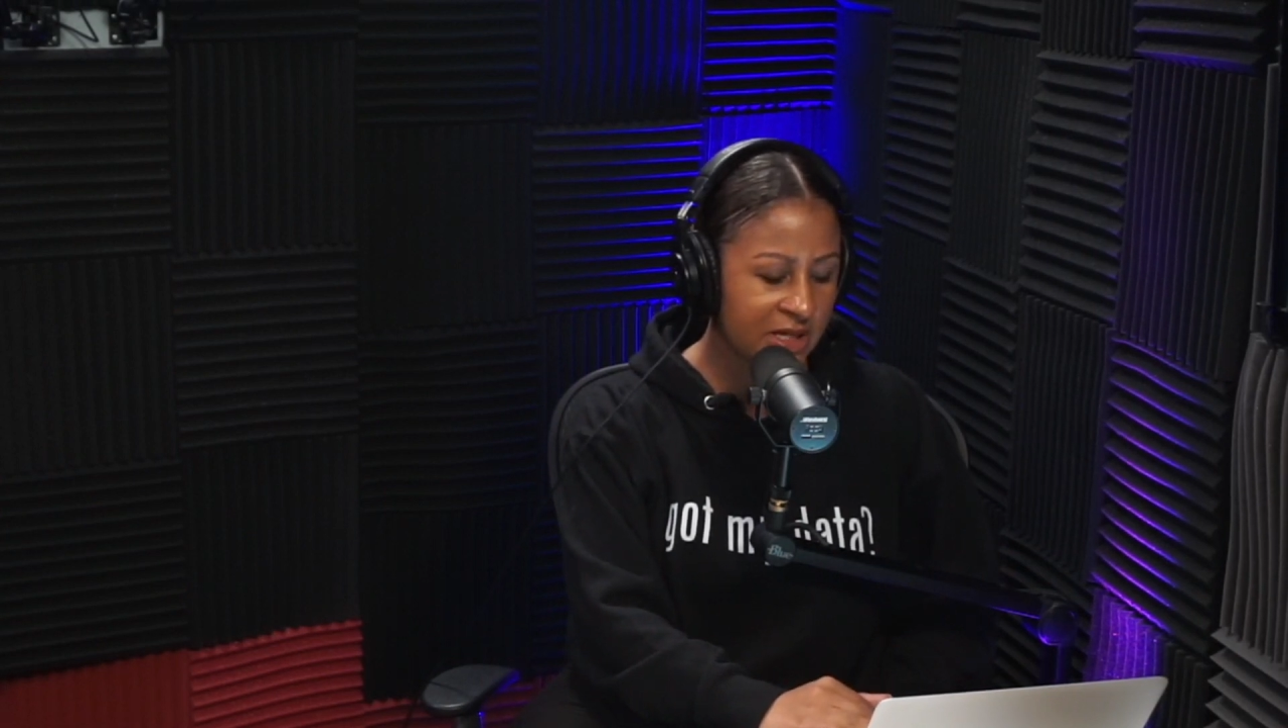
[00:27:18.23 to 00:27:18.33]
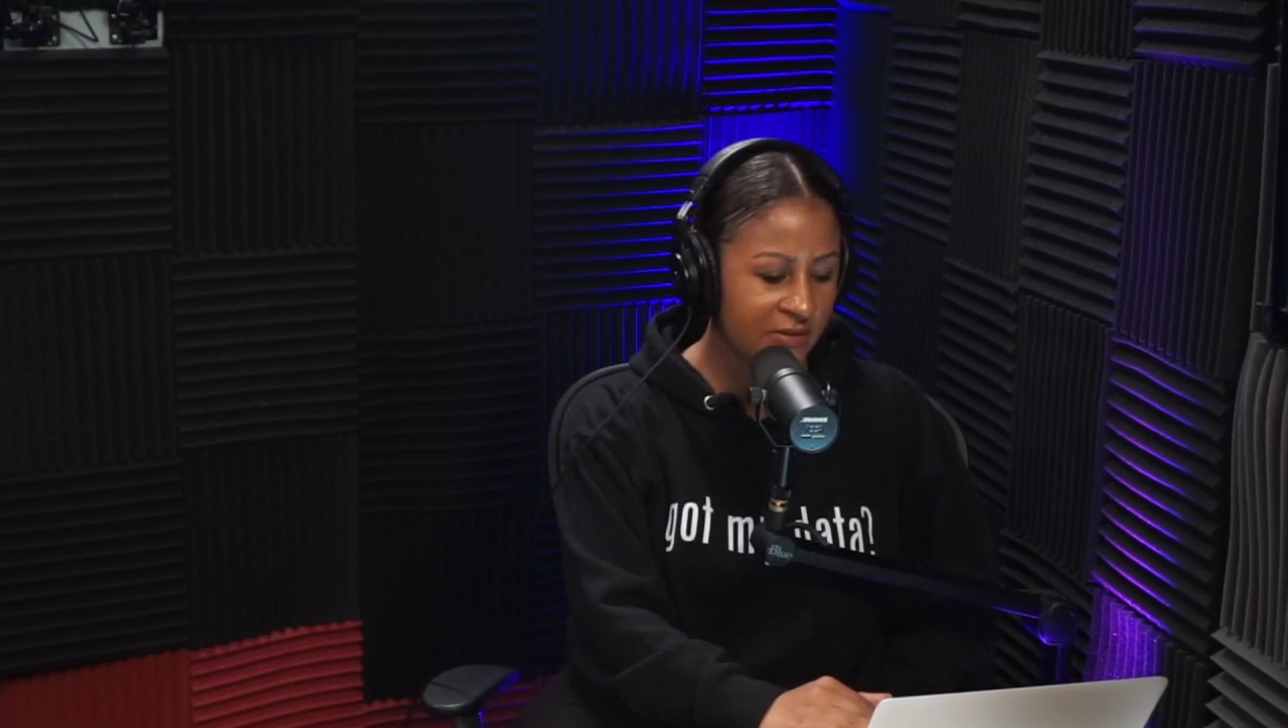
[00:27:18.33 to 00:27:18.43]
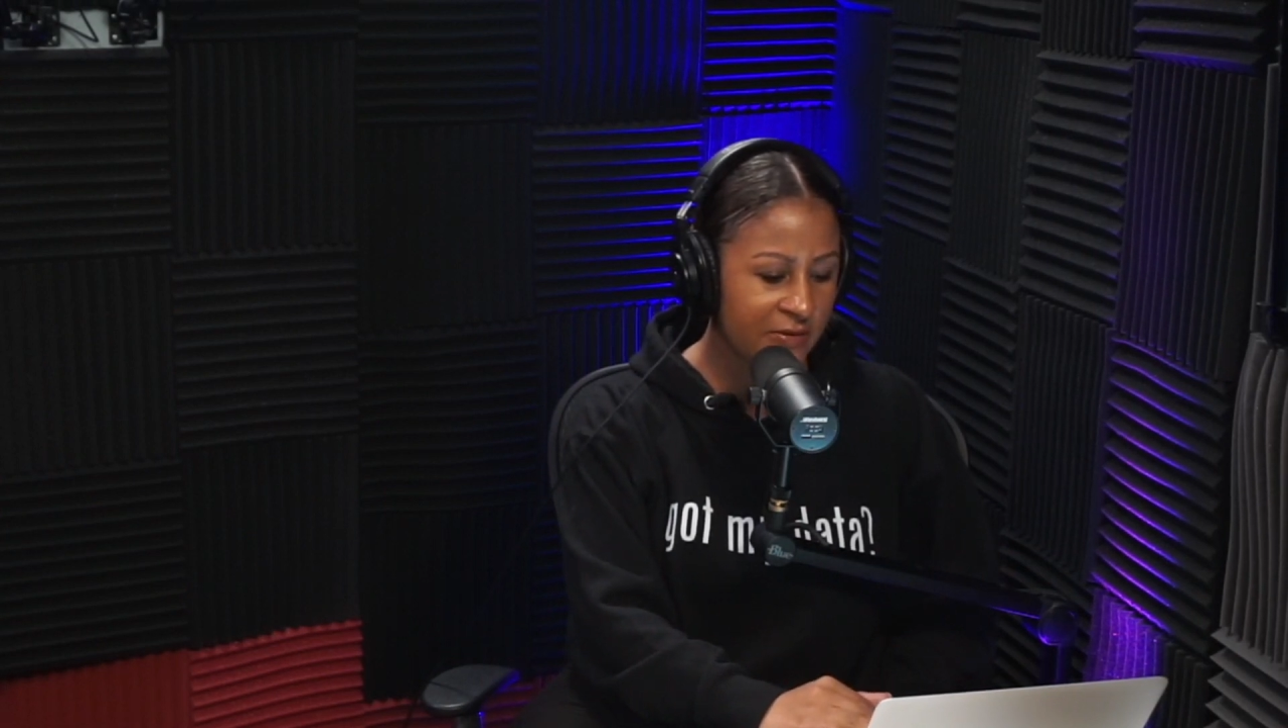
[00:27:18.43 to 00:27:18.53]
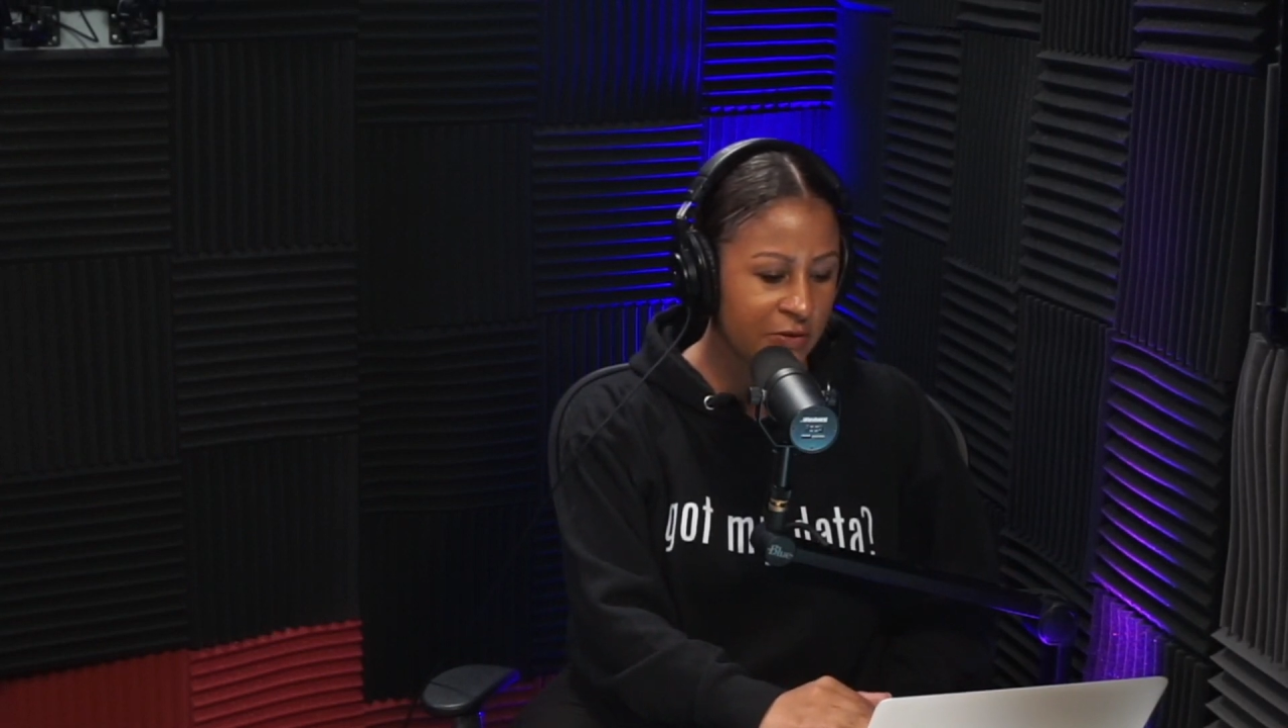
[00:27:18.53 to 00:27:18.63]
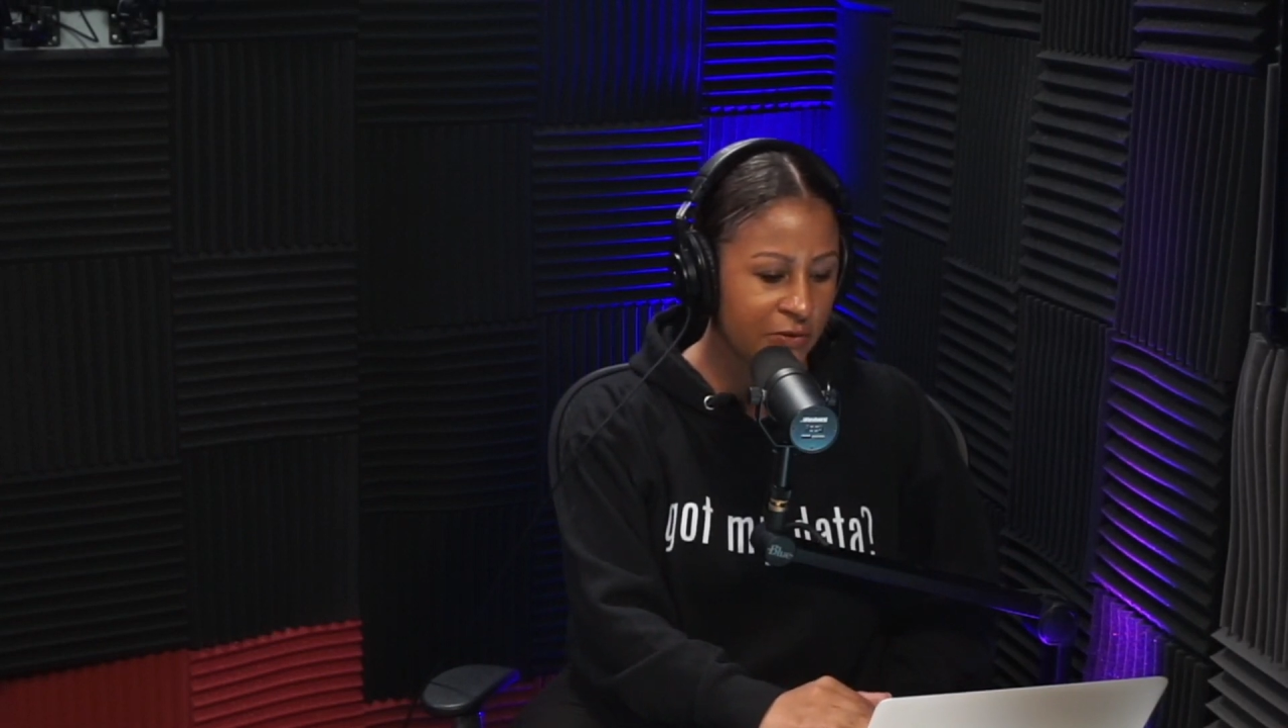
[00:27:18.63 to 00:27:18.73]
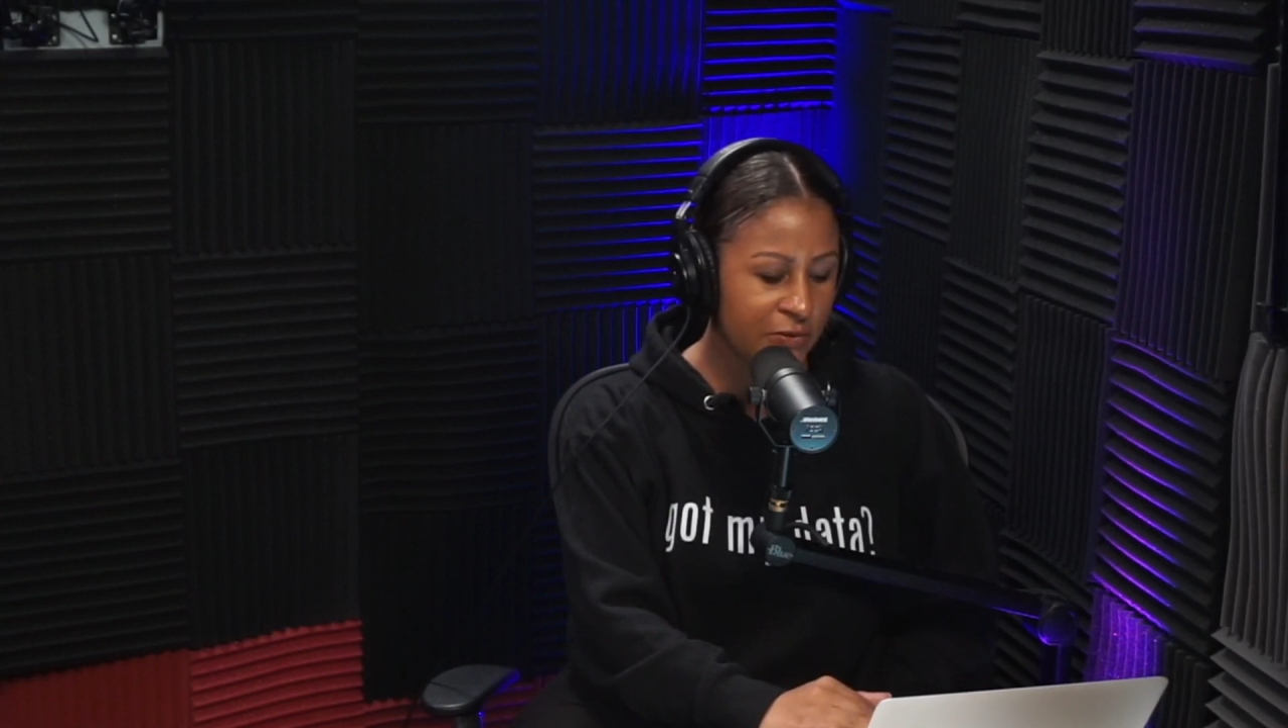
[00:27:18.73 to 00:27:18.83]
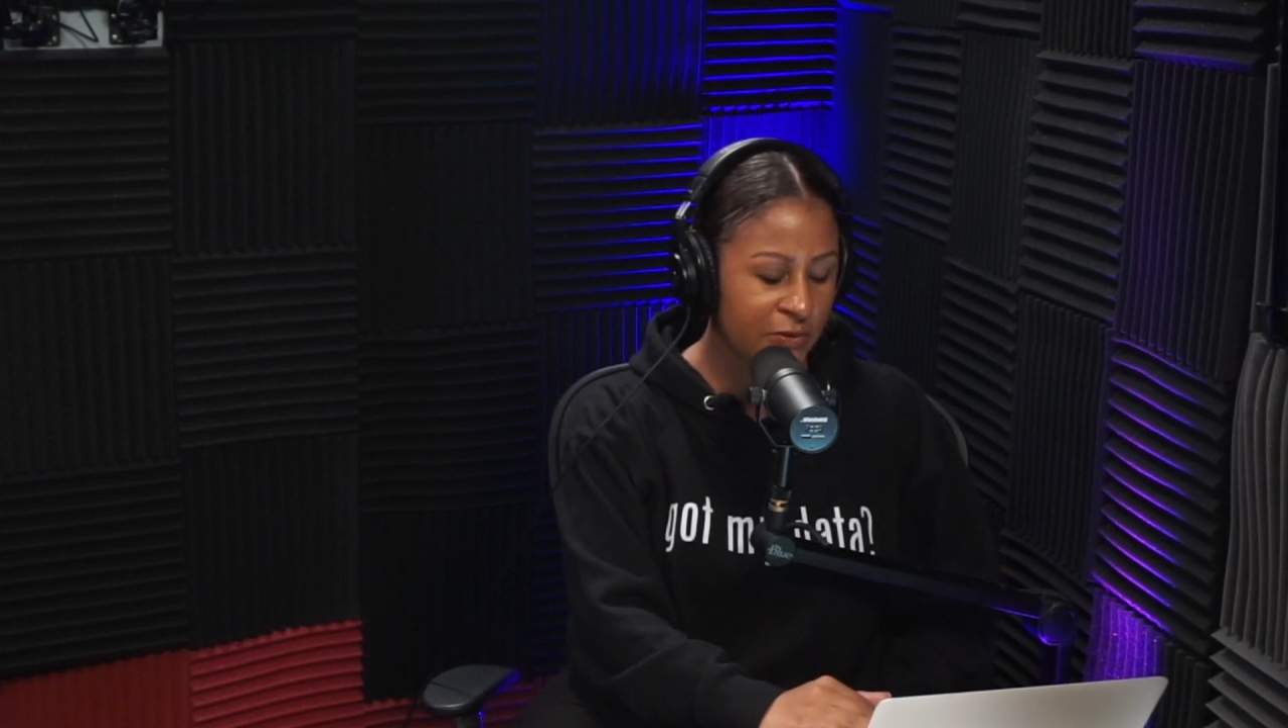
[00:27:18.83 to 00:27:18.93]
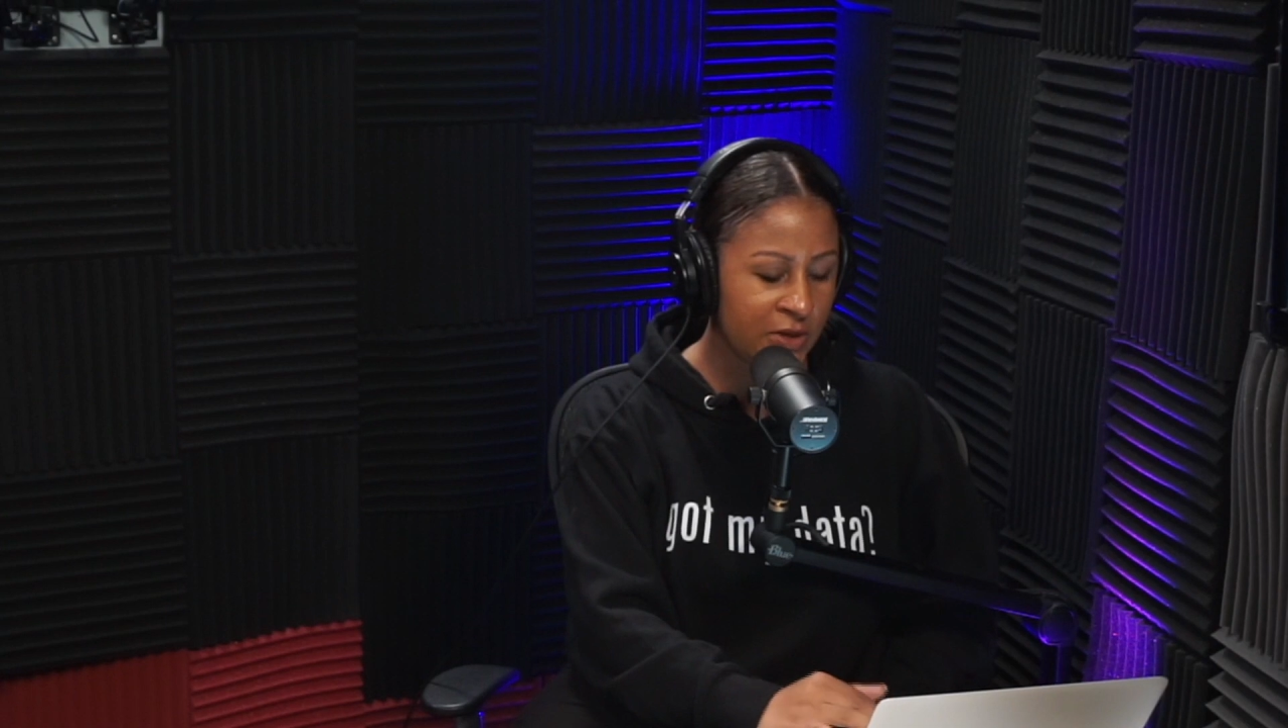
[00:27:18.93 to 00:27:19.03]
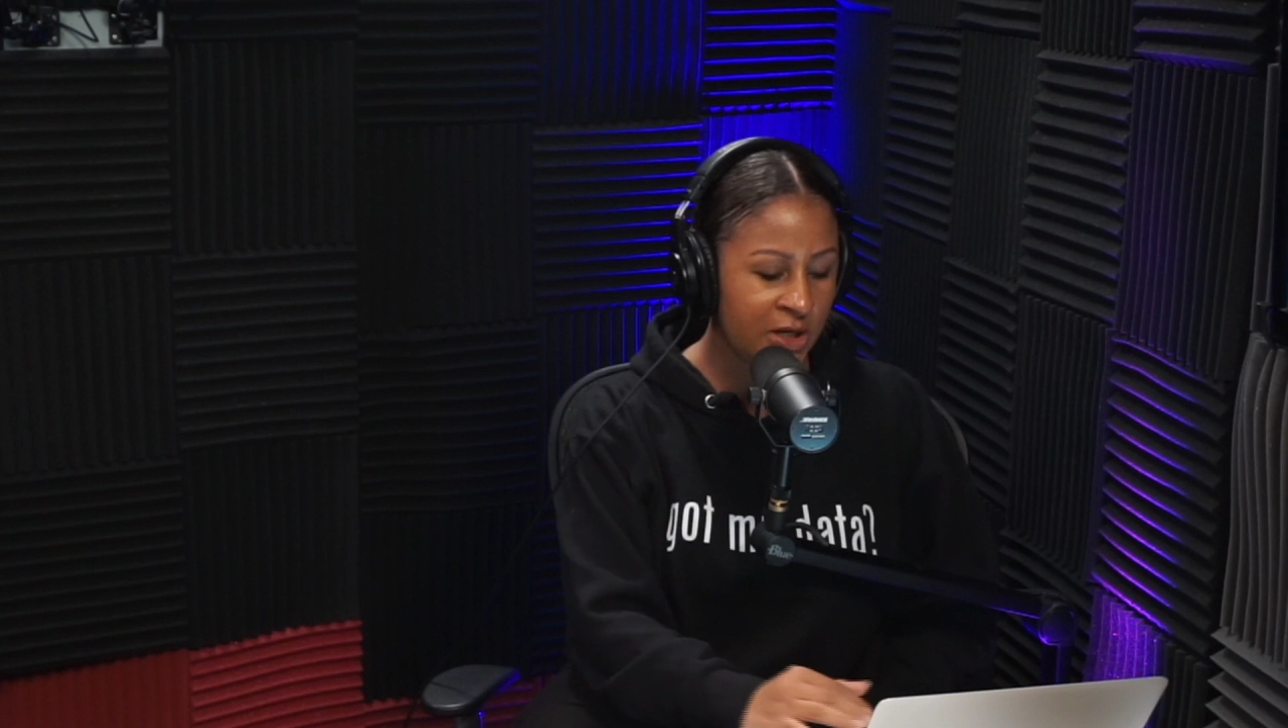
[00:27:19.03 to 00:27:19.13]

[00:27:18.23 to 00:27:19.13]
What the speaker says: give you